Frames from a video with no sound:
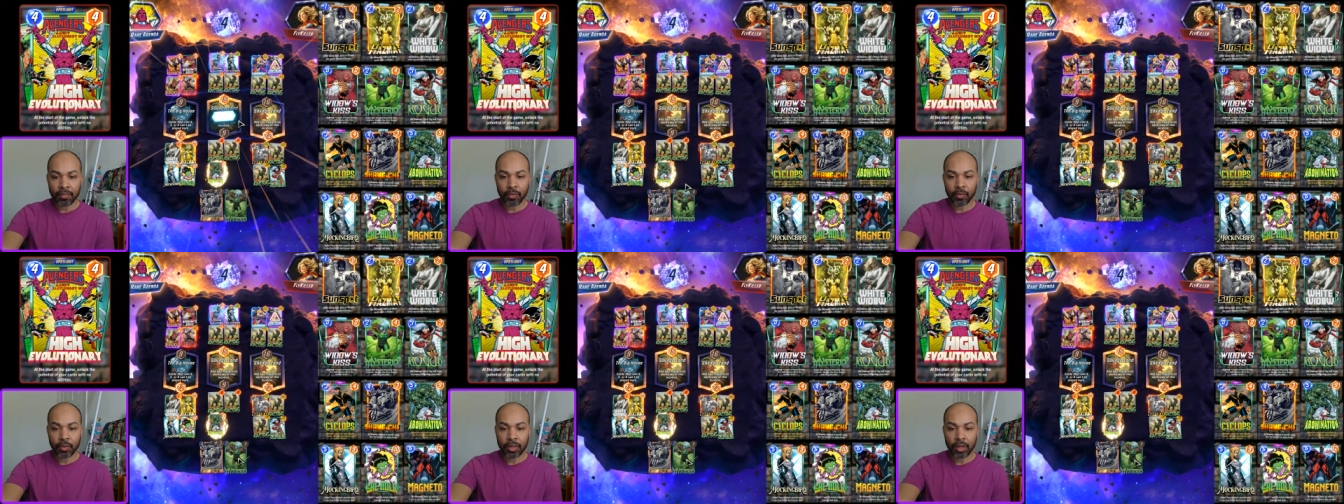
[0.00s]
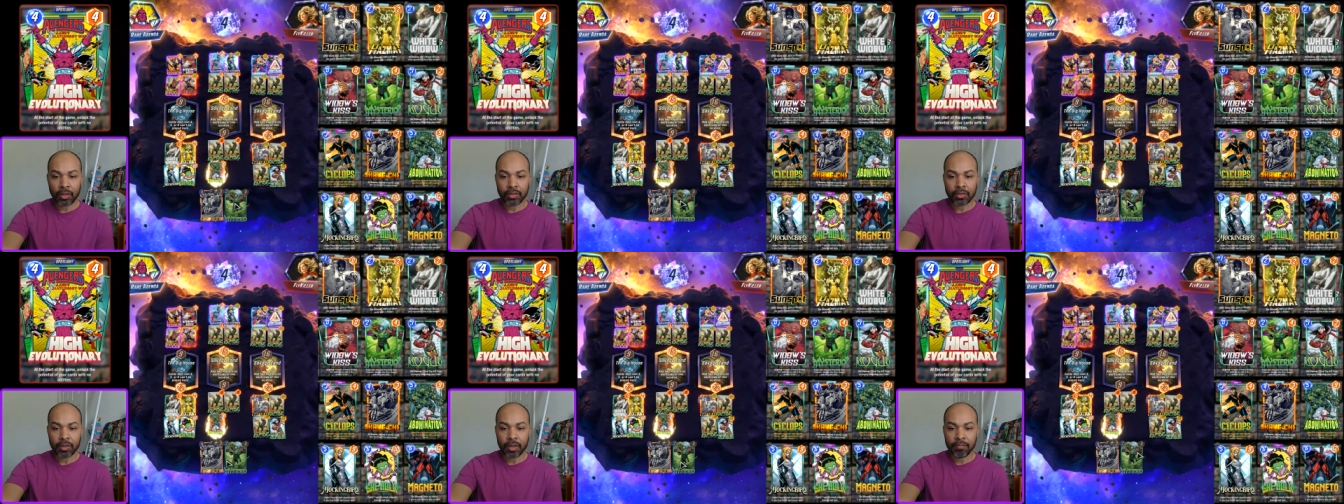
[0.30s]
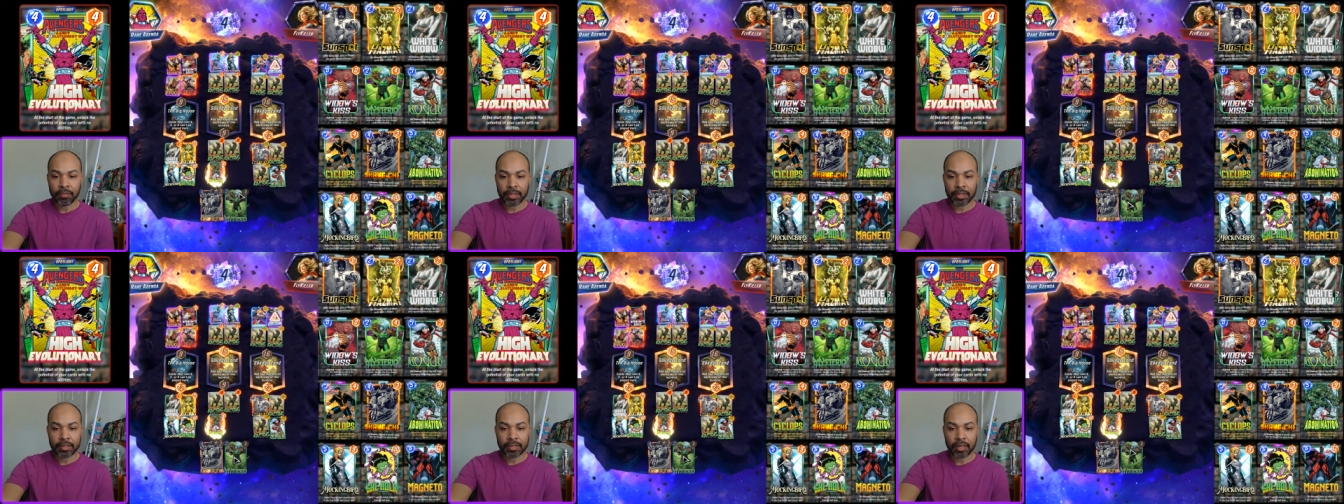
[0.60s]
We also have
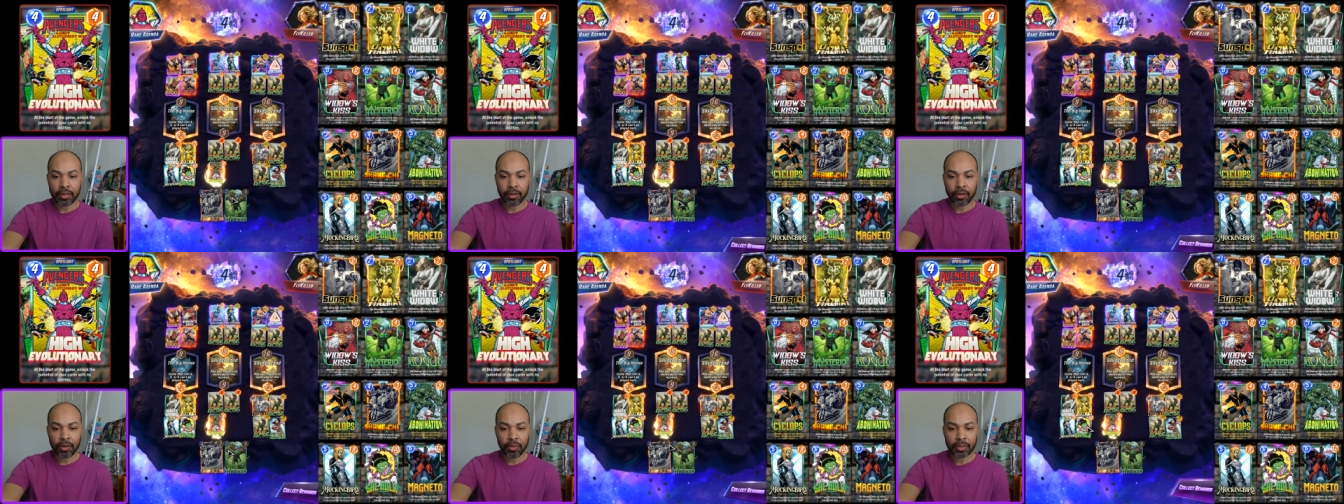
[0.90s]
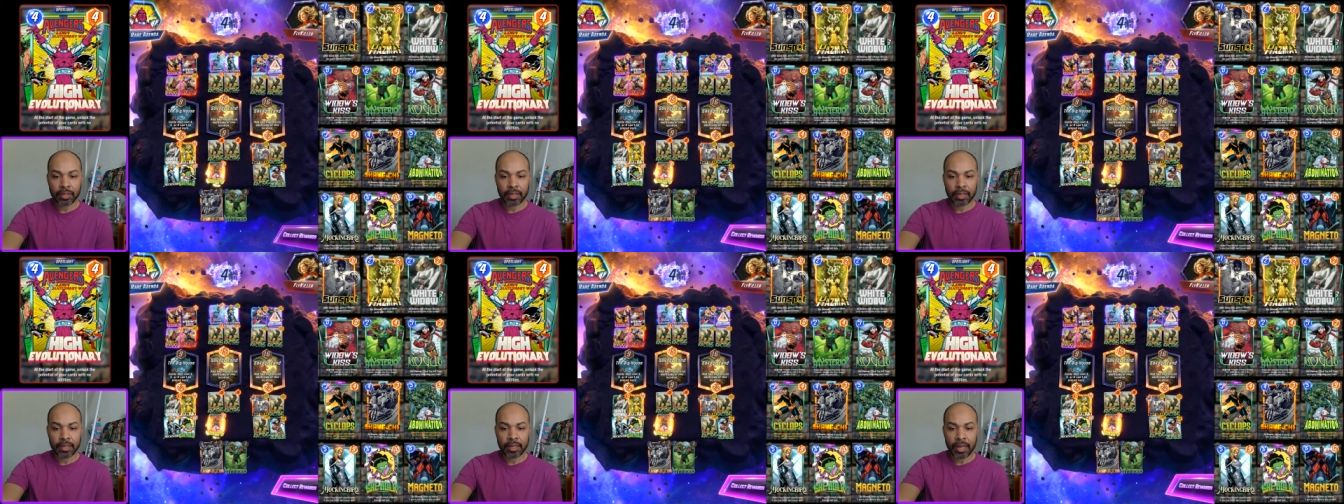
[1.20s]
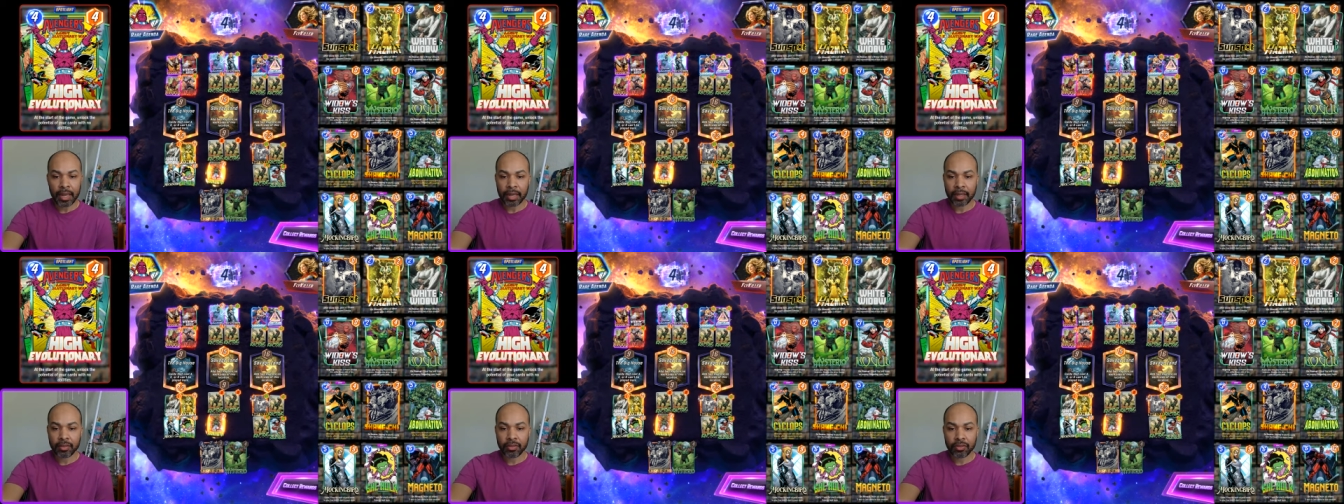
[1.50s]
Mysterio in the
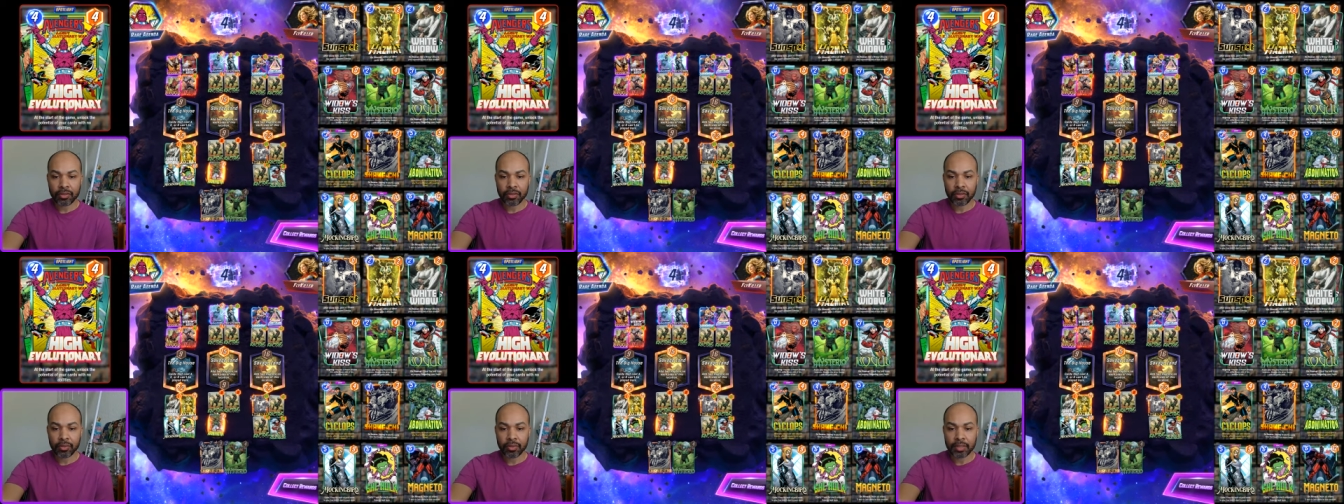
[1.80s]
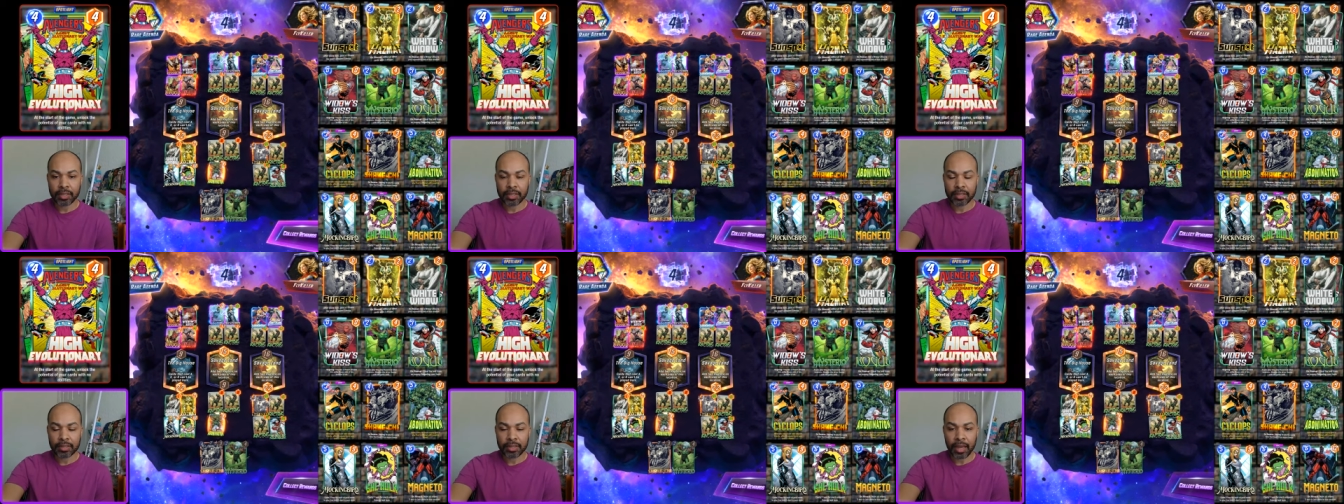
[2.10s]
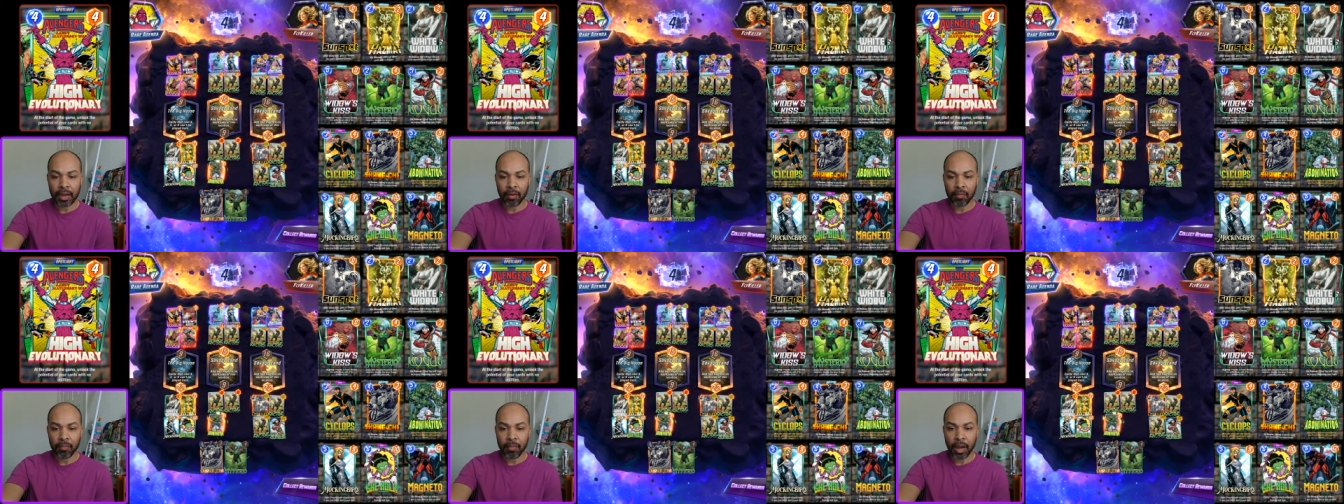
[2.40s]
deck to
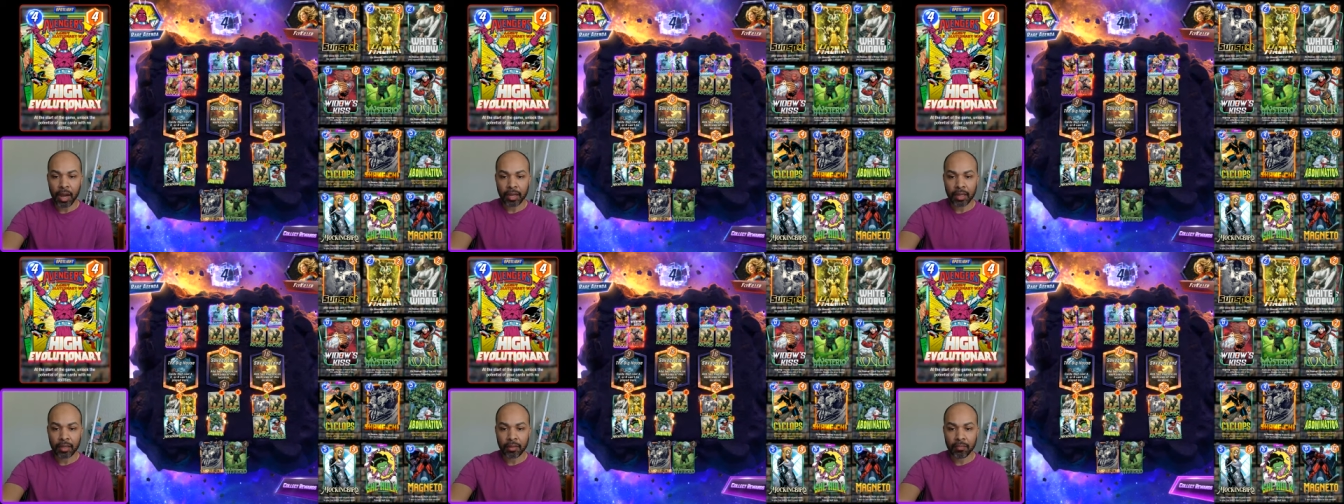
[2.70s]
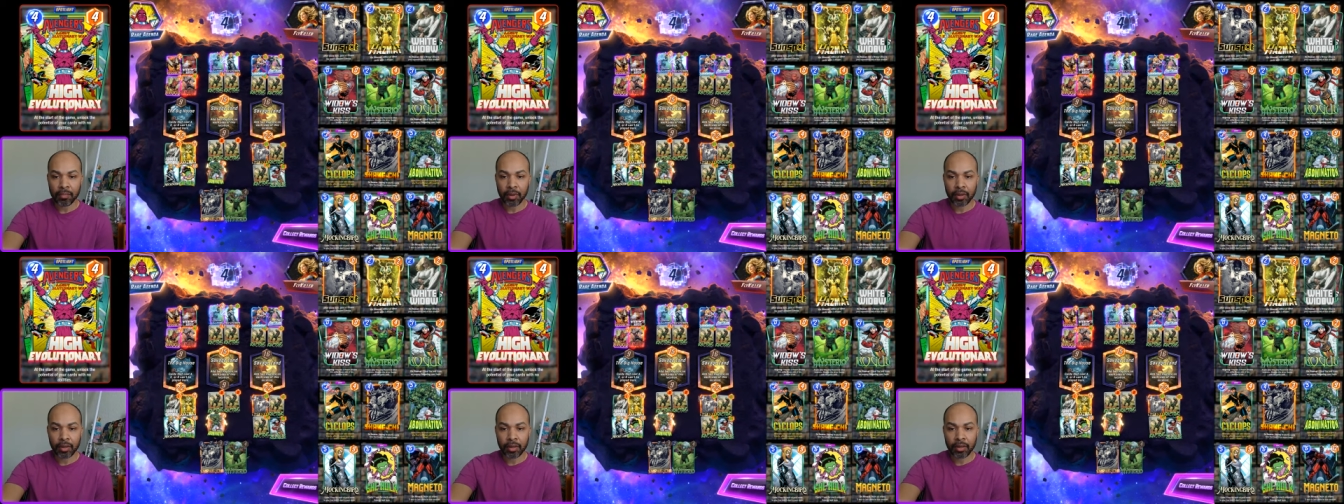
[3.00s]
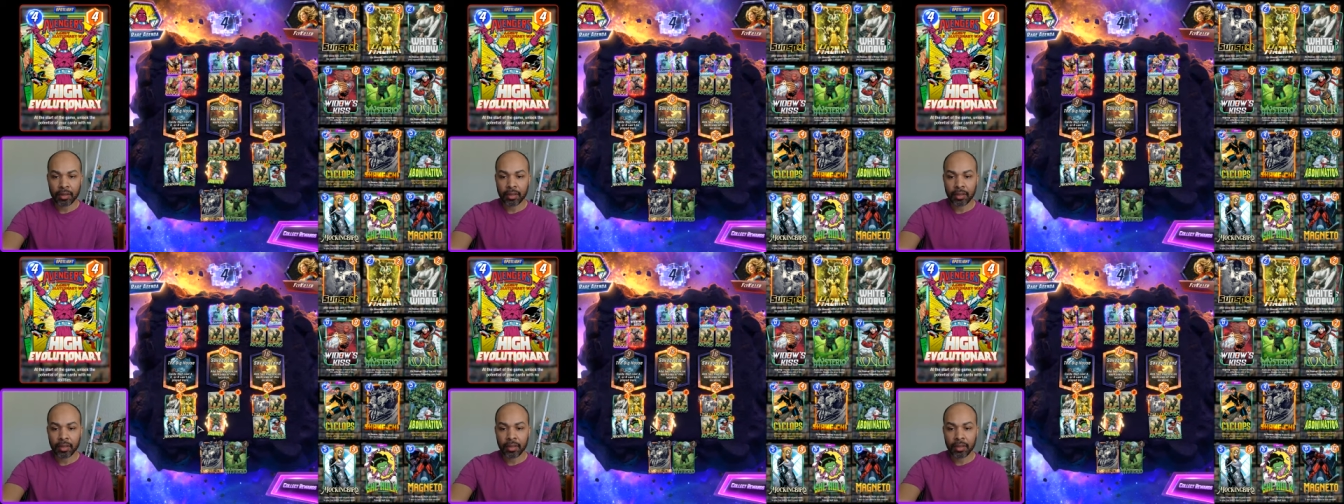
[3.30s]
discount Mockingbird.